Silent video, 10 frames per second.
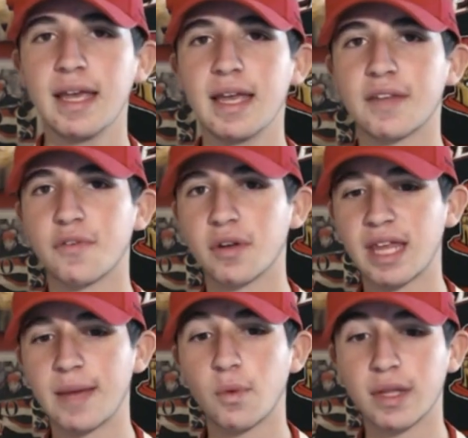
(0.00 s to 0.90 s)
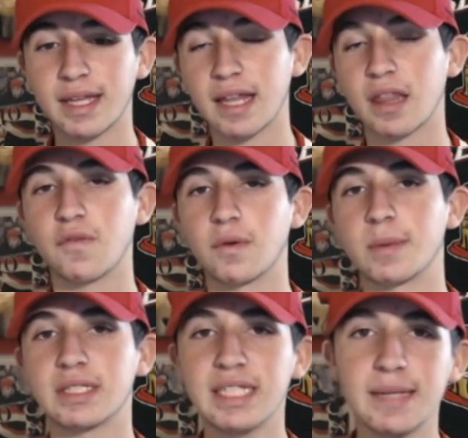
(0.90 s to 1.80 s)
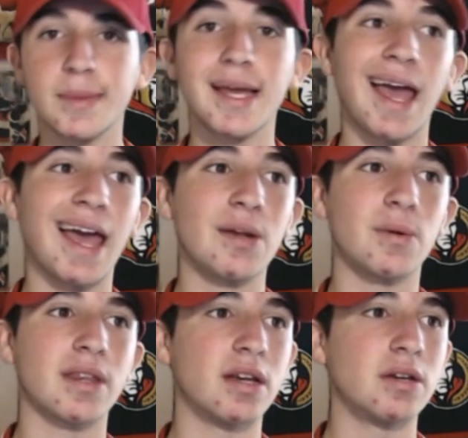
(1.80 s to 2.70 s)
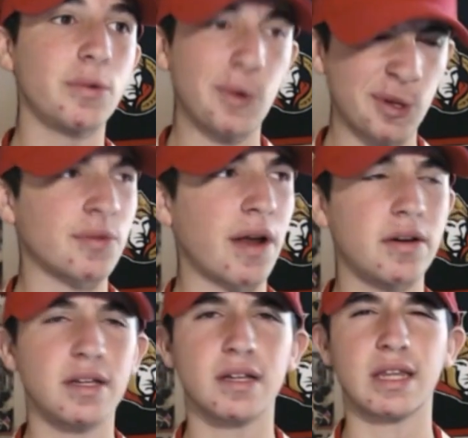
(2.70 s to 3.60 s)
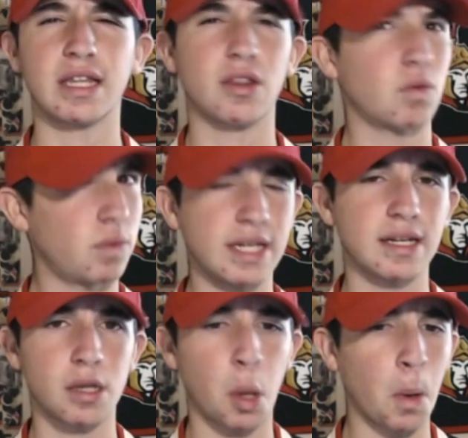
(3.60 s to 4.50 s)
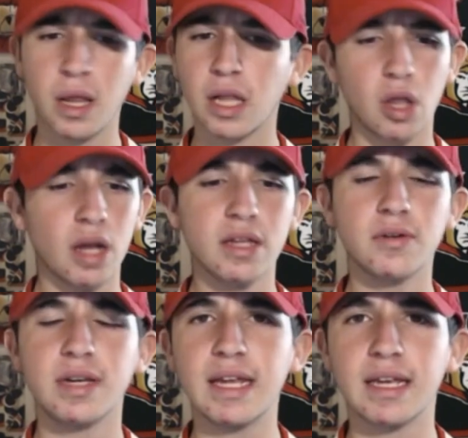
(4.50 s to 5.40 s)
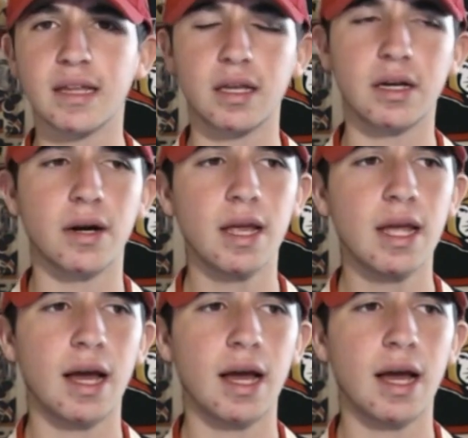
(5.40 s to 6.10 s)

His first game was against his former team, and it was in a new surroundings in Sweden. So a lot of uniqueness here.